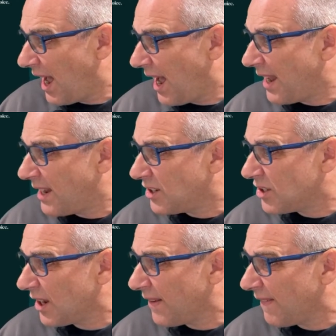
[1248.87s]
and
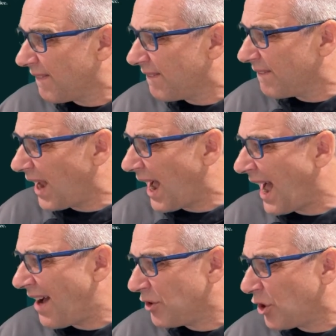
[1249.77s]
I
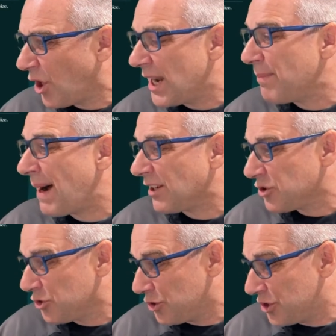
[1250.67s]
haven't got any
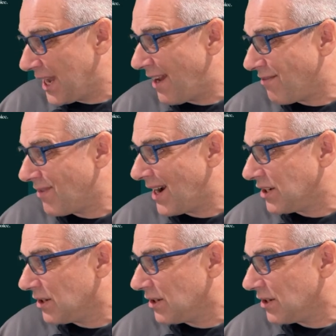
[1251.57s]
milestones yet. Right,